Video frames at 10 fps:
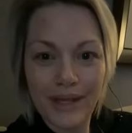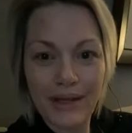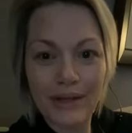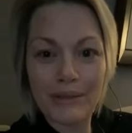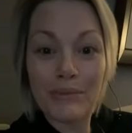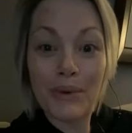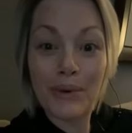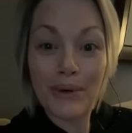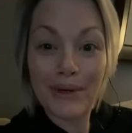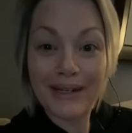Good
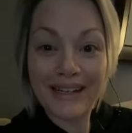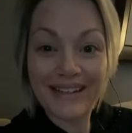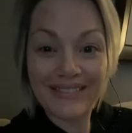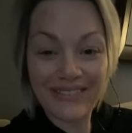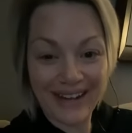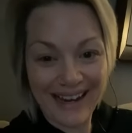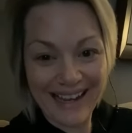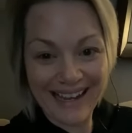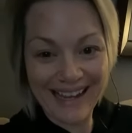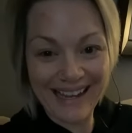morning,
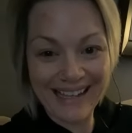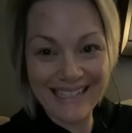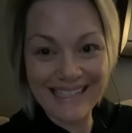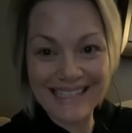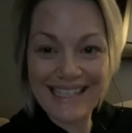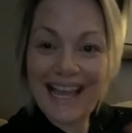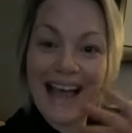friends.